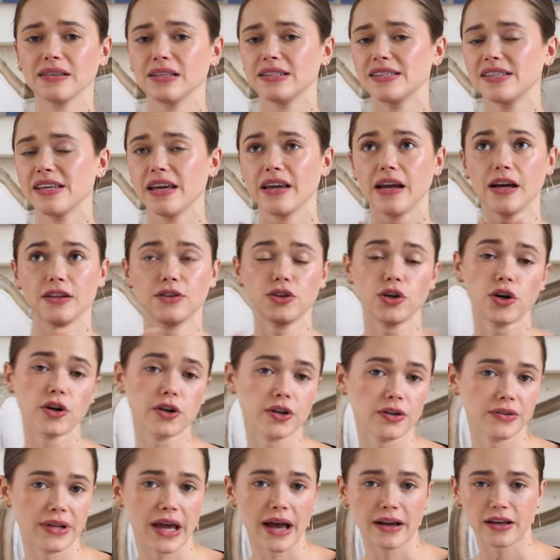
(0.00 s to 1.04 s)
let's say a
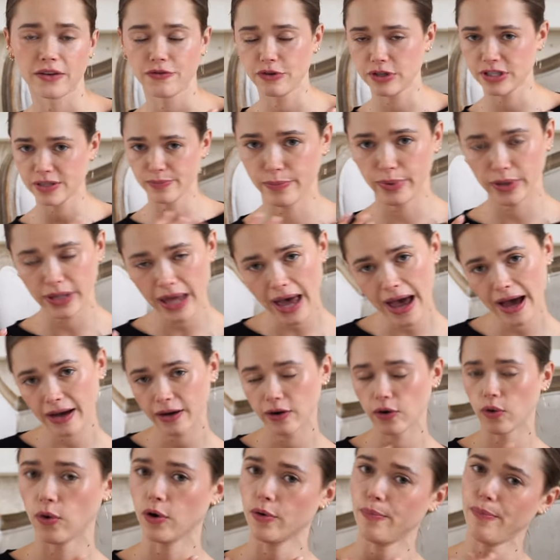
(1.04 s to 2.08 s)
turtleneck, if it's
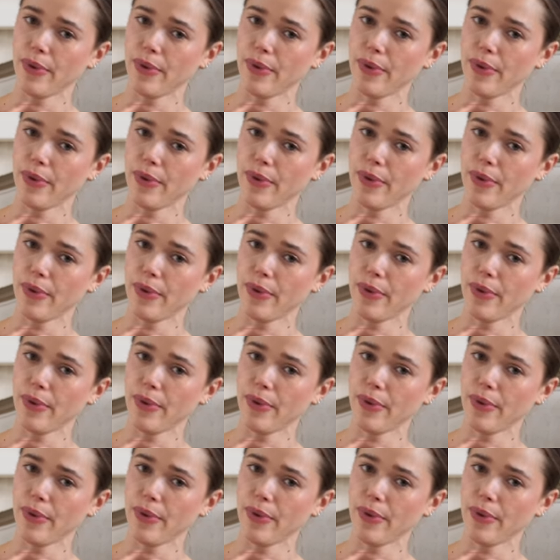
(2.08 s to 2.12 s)
black or